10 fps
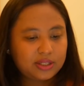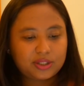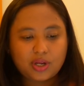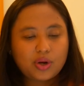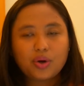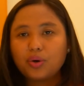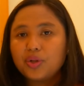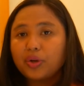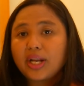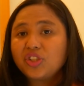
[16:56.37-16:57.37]
So
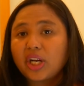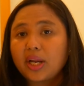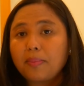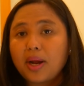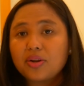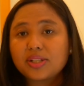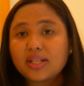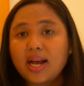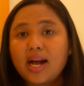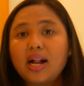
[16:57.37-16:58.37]
you can check it by
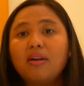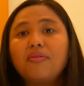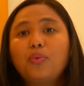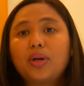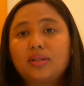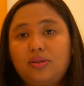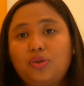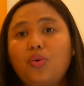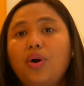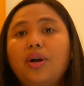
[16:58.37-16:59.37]
yourself, what
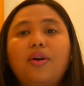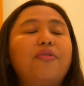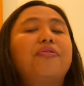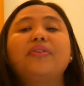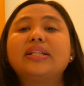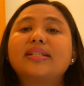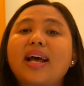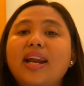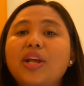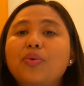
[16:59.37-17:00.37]
sort of
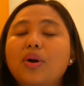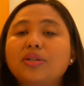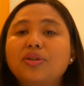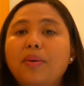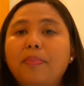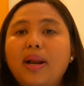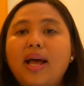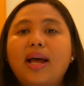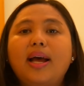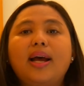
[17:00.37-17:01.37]
visa that you want to
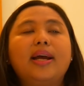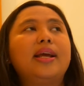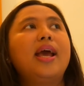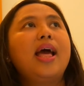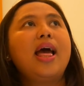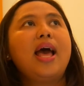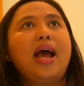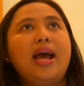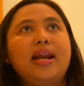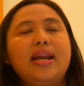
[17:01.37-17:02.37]
apply,
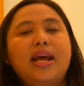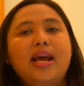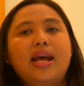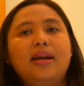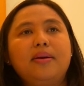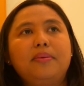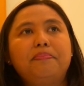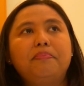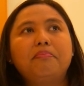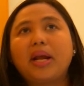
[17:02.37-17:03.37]
and then
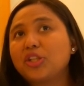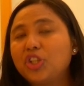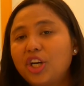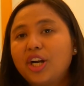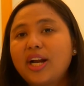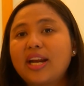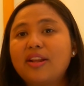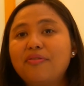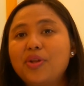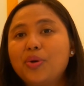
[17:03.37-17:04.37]
make sure that
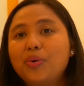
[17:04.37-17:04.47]
if you